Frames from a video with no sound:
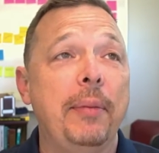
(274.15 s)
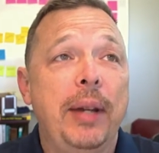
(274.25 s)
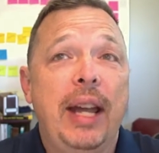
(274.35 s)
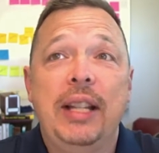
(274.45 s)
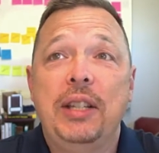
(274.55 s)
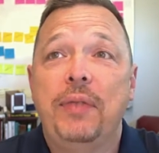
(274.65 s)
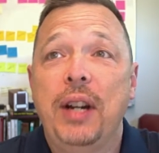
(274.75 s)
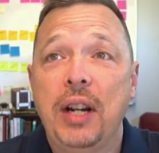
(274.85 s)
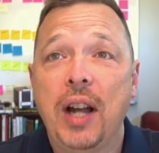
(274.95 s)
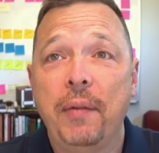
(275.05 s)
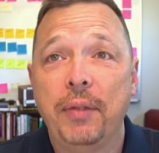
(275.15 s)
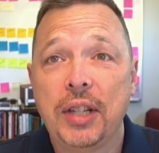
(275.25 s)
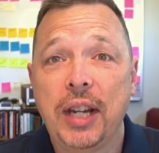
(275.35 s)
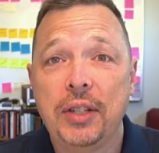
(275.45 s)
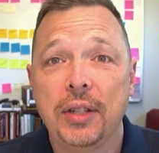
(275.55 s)
and we had this very
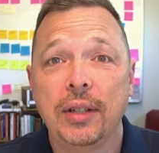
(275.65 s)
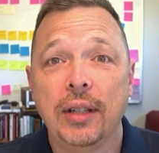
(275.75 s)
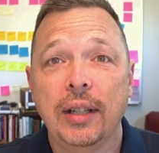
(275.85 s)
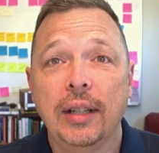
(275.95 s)
conversation.